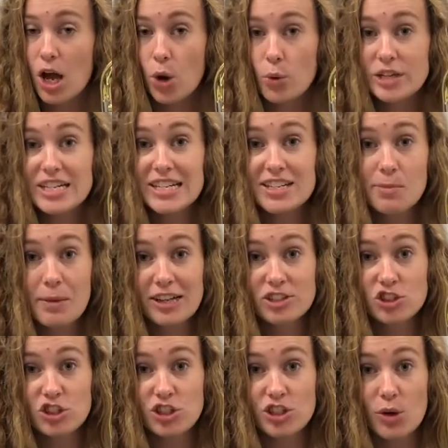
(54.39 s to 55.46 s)
we need to make
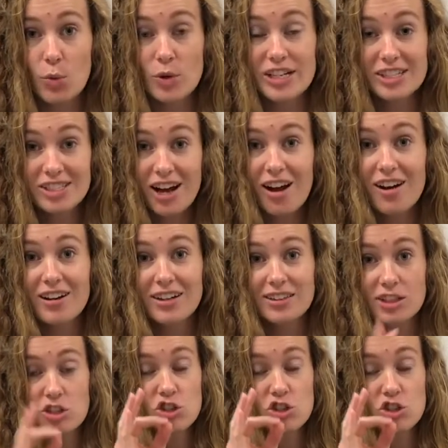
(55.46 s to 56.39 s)
sure that we tongue the